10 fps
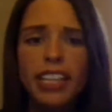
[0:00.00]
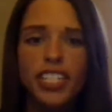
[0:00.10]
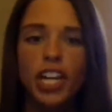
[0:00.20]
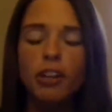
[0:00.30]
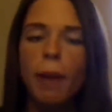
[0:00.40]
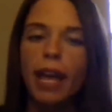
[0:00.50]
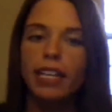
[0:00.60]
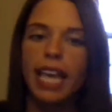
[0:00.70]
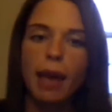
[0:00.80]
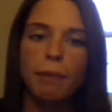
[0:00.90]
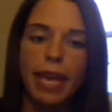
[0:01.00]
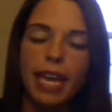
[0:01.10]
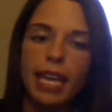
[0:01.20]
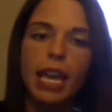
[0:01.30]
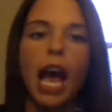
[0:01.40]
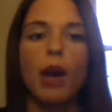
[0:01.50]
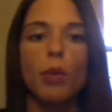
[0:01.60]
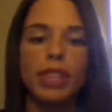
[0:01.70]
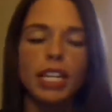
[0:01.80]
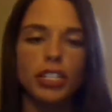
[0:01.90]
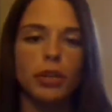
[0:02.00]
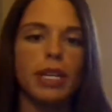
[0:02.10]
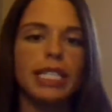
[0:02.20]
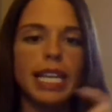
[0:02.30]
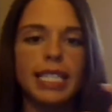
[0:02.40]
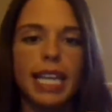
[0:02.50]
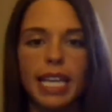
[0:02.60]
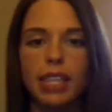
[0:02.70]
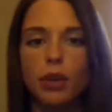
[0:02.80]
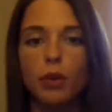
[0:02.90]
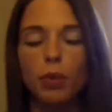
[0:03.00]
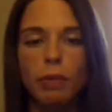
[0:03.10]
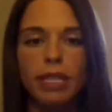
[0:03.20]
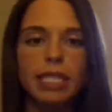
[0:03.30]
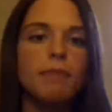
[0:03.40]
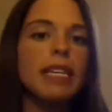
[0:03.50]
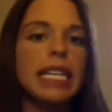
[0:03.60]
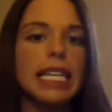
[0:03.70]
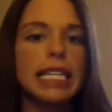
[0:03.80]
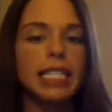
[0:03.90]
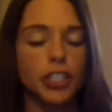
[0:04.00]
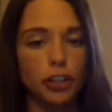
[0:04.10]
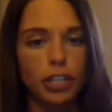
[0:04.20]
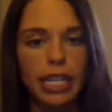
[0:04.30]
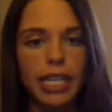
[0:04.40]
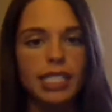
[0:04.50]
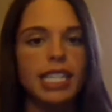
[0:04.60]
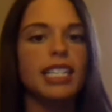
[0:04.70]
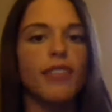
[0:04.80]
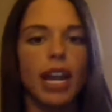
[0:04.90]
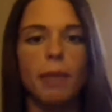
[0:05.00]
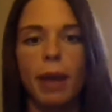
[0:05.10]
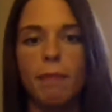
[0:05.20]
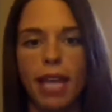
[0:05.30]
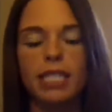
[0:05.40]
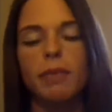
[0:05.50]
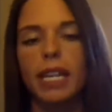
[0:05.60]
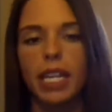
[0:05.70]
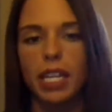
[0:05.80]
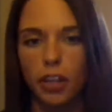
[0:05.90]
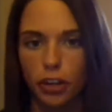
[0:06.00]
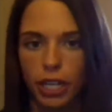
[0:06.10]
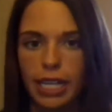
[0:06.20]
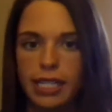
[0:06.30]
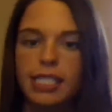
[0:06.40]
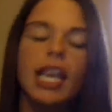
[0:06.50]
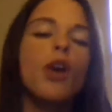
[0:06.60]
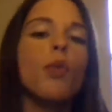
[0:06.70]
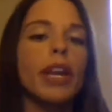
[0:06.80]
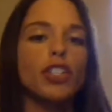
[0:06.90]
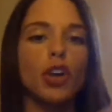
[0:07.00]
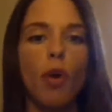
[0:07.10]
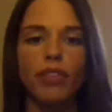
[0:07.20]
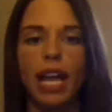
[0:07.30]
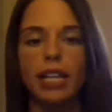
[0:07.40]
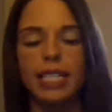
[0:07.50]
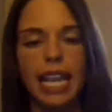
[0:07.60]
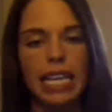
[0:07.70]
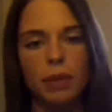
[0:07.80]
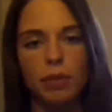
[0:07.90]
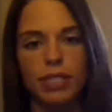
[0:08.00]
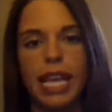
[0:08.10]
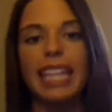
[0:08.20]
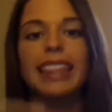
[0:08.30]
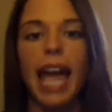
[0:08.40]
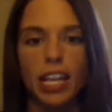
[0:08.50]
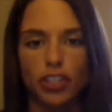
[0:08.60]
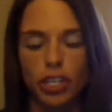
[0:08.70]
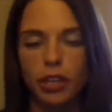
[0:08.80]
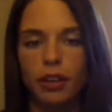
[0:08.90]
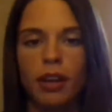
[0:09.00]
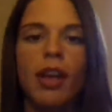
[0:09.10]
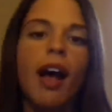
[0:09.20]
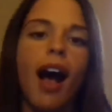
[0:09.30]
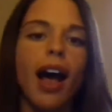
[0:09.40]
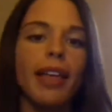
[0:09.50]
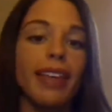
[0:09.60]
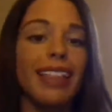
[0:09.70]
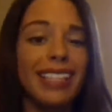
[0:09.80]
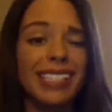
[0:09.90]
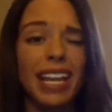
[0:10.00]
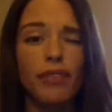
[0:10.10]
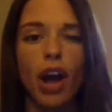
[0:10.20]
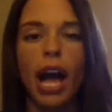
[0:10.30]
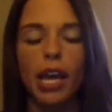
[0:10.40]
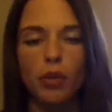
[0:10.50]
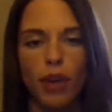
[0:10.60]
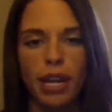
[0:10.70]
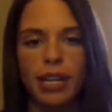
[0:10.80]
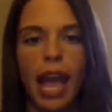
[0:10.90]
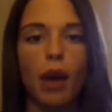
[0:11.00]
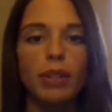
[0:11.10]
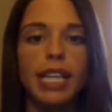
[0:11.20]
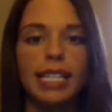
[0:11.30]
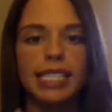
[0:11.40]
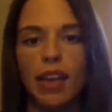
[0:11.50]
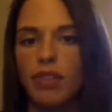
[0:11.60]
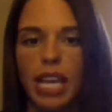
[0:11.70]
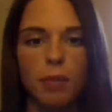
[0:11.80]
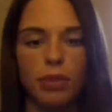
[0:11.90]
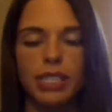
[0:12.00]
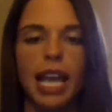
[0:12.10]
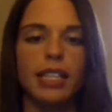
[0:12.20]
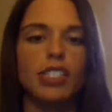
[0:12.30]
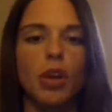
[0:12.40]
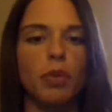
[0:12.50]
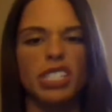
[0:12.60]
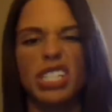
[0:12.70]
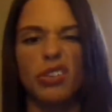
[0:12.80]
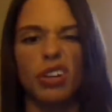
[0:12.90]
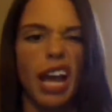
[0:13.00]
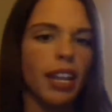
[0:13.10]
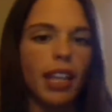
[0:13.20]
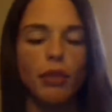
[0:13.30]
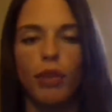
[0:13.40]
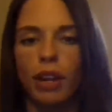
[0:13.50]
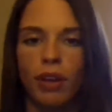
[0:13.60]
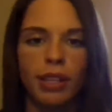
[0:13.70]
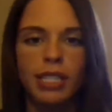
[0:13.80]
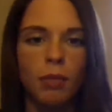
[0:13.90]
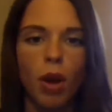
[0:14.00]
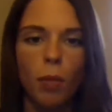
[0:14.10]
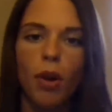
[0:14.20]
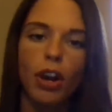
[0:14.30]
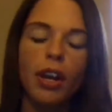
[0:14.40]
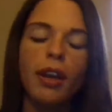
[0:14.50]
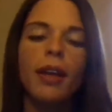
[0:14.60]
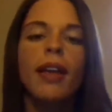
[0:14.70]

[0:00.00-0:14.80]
the gender gap pay, what they do is they take the women's median earnings and divide it by men's median earnings, which equivalent out to 80% last year. In the state of Ohio right now, it's at 78%. So we're still kind of like right around the same ballpark.